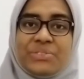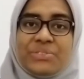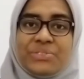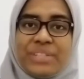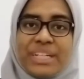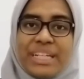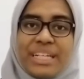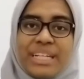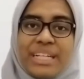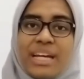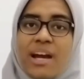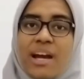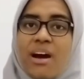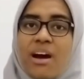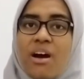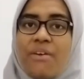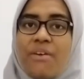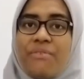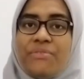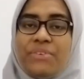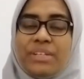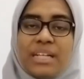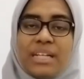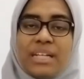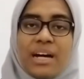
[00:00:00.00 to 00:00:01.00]
during
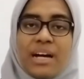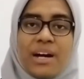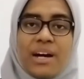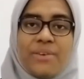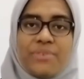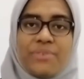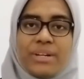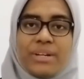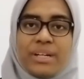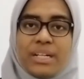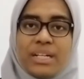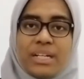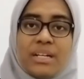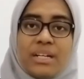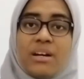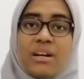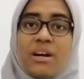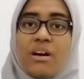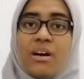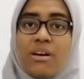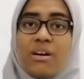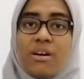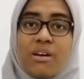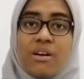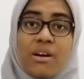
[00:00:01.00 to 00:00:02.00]
office hour,
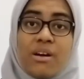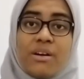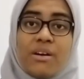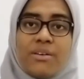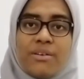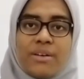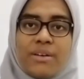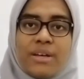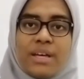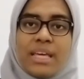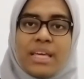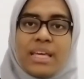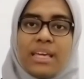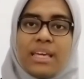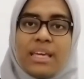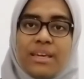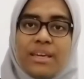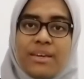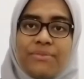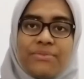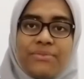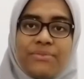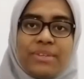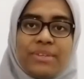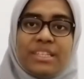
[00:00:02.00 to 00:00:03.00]
or
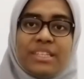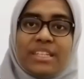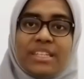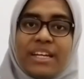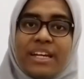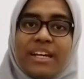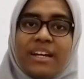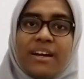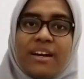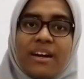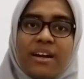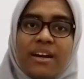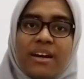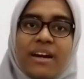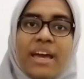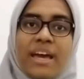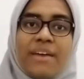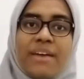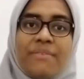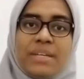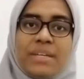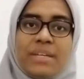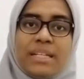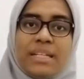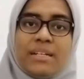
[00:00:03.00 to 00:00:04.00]
if there are
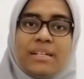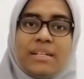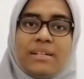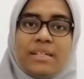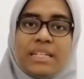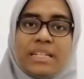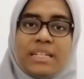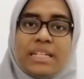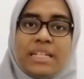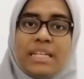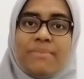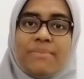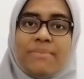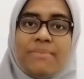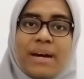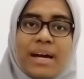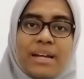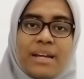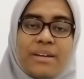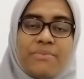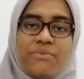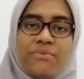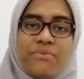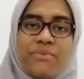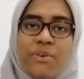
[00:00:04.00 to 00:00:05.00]
heavy
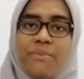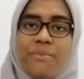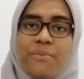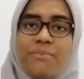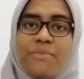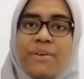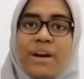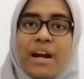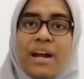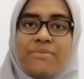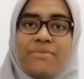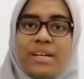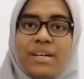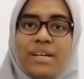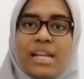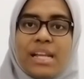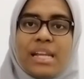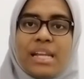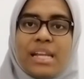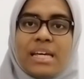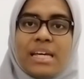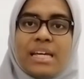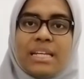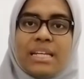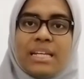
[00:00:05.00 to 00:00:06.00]
demand for private
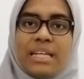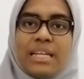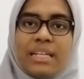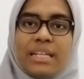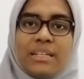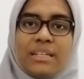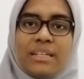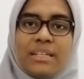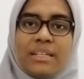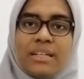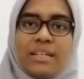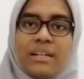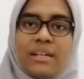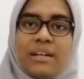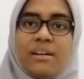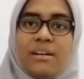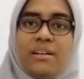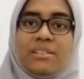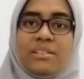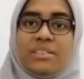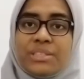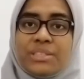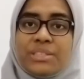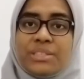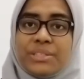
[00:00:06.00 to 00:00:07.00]
learning,
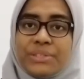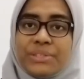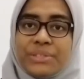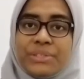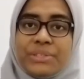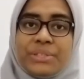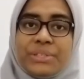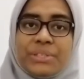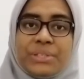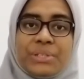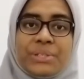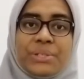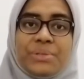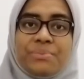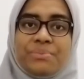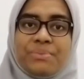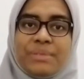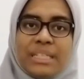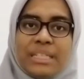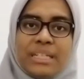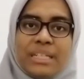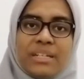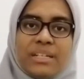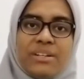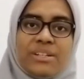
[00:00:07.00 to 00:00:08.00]
also could
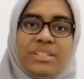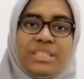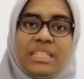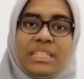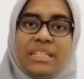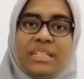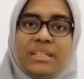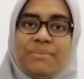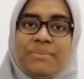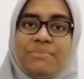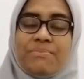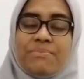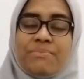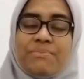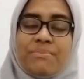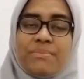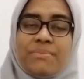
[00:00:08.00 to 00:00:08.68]
be considered